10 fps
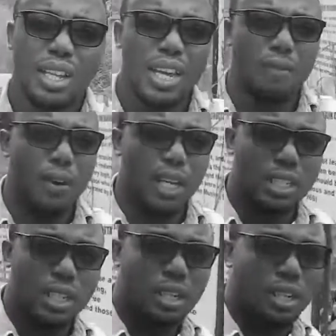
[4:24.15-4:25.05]
The
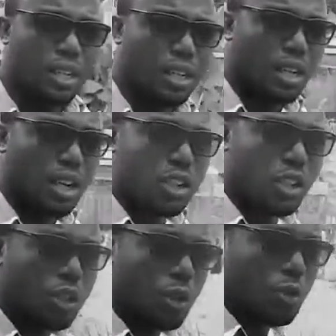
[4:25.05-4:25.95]
affection
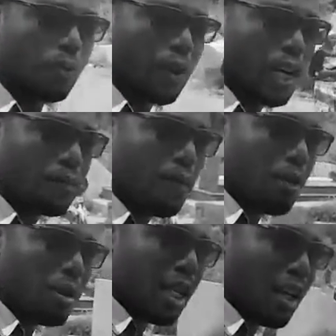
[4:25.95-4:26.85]
you show to friends,
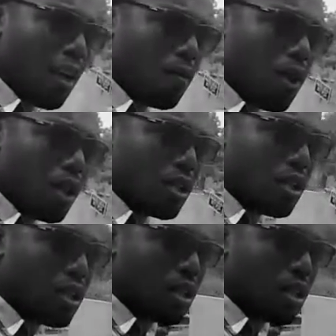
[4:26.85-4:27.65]
family, and loved ones,